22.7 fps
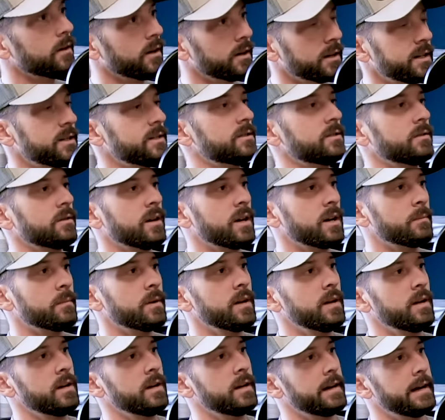on instagram
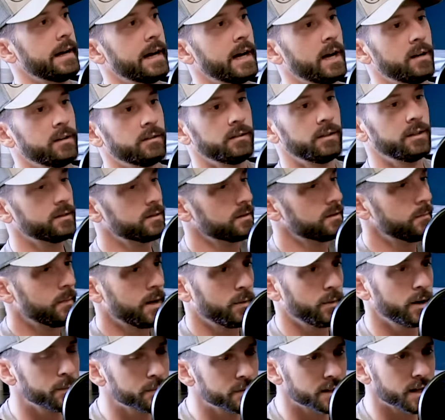uh, links to my
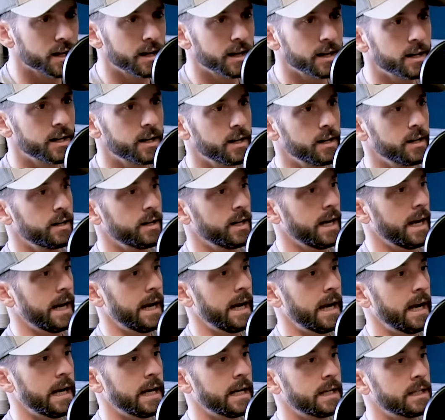website
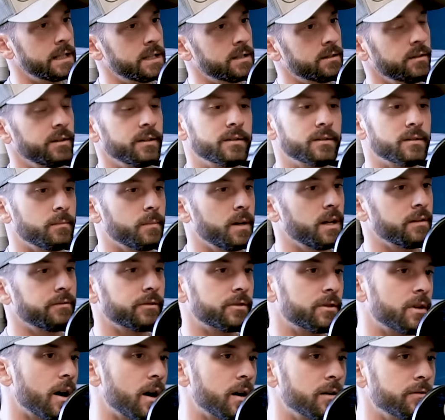and links to my
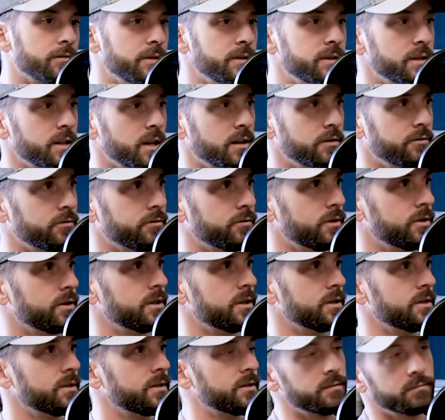photography stuff, which
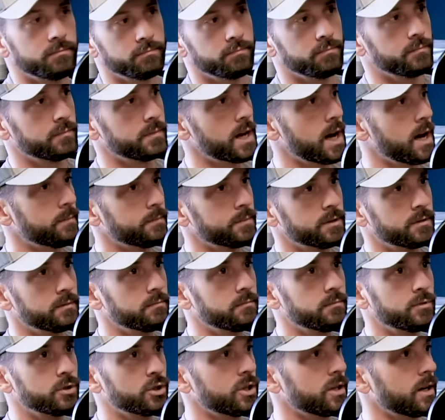is Thompson
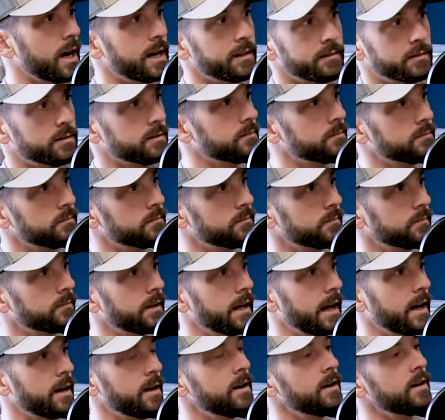Epic. Shots. Yeah.
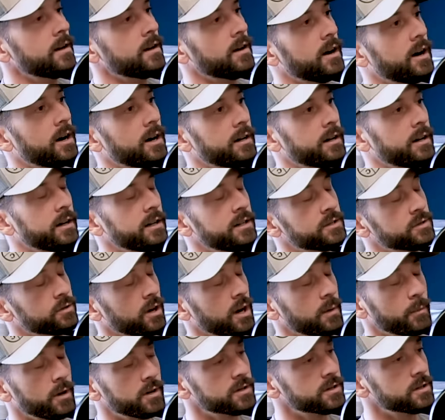yeah on uh,
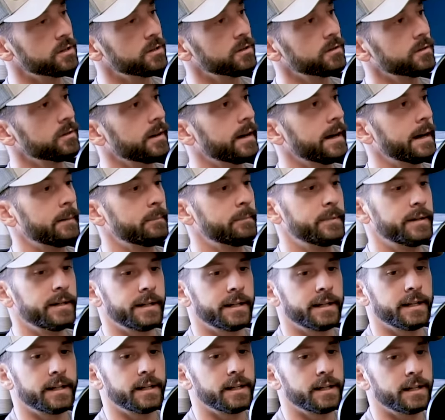Instagram also. Uh,
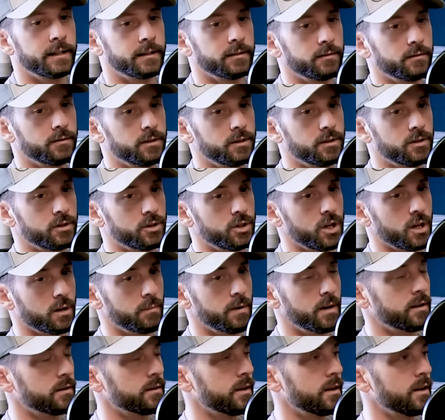but uh, just check me
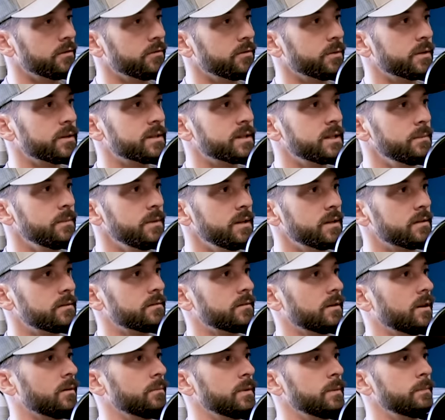out there if you want to see me, and
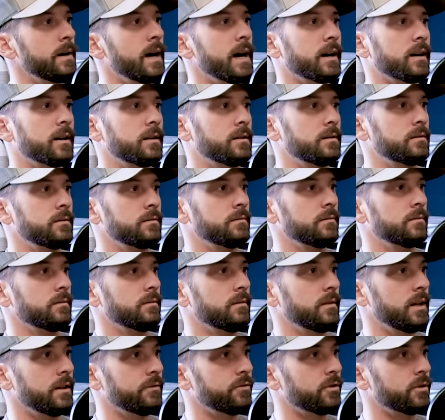I'll be back on
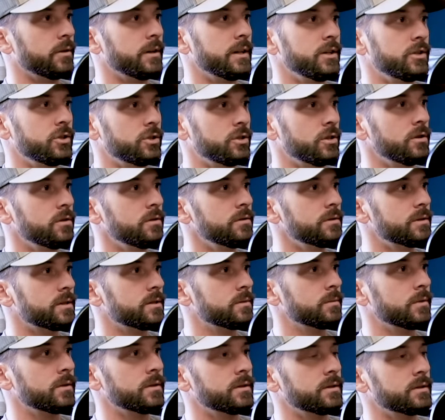FRA shows as
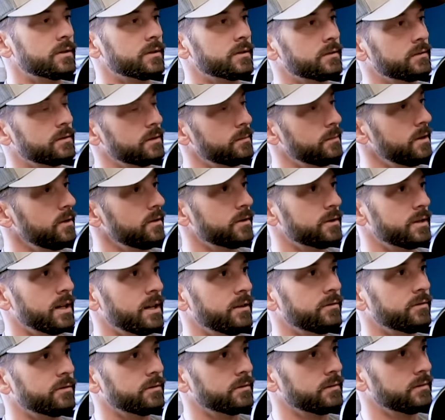well as some other stuff.
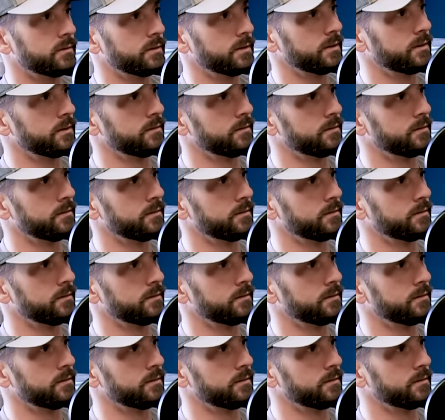Yeah.